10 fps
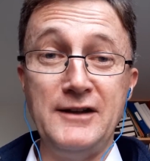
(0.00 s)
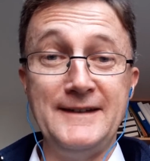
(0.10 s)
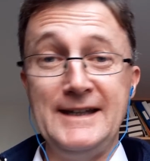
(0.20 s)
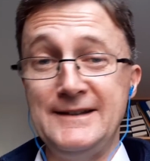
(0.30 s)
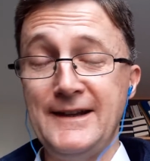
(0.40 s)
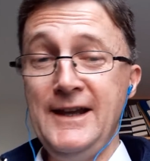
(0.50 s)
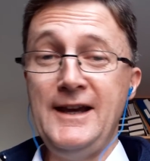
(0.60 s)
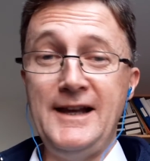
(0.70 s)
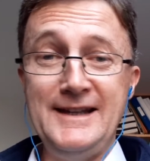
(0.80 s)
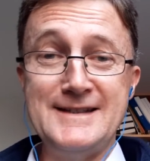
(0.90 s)
Indeed,
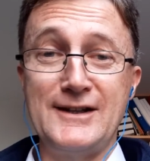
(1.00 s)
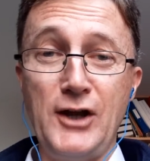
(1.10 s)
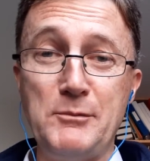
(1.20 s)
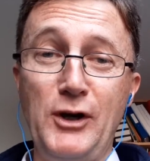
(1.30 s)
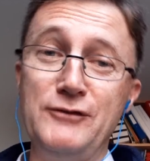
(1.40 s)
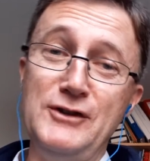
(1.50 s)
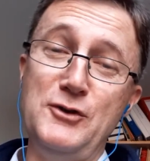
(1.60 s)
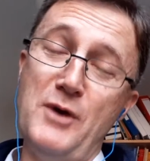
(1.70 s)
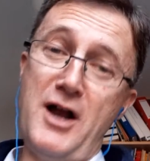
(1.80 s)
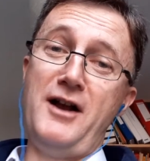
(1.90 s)
at least a couple of
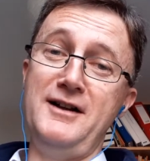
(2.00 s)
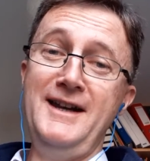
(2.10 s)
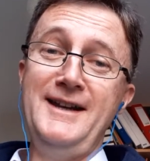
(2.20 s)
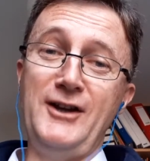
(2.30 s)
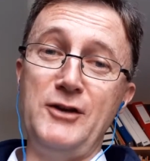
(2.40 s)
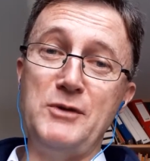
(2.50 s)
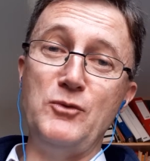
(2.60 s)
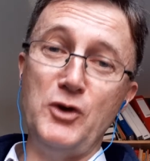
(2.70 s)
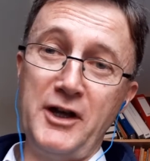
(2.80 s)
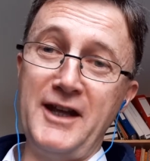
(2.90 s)
you are going to be
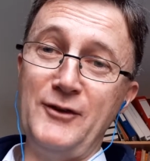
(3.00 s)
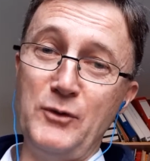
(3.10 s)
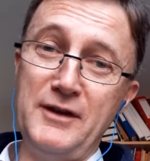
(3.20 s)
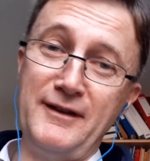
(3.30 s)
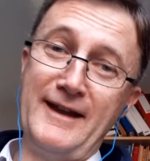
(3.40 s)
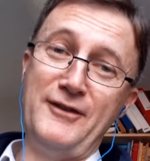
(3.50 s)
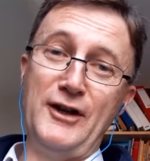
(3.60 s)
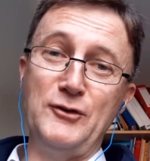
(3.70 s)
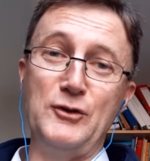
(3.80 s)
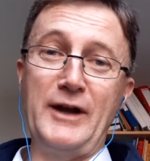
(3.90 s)
working with the
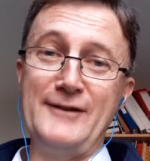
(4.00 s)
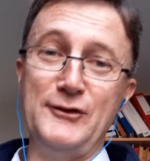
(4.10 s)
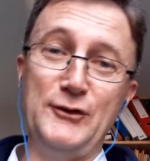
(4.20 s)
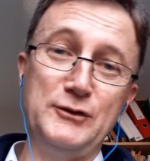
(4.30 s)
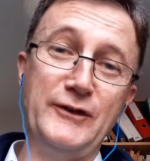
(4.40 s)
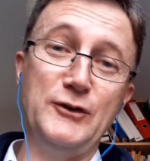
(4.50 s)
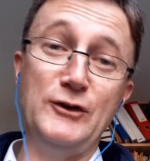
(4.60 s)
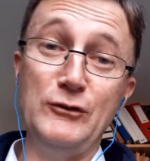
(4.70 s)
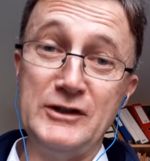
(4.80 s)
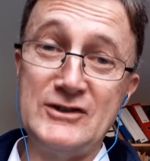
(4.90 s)
local council to
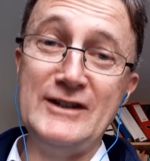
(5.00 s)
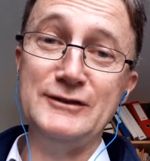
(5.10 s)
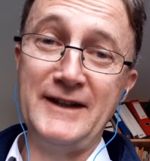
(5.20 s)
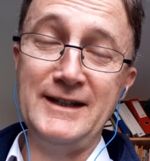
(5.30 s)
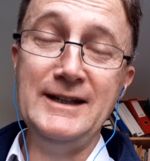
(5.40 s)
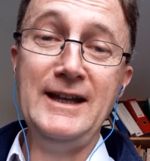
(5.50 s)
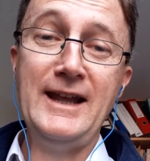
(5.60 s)
do the shielding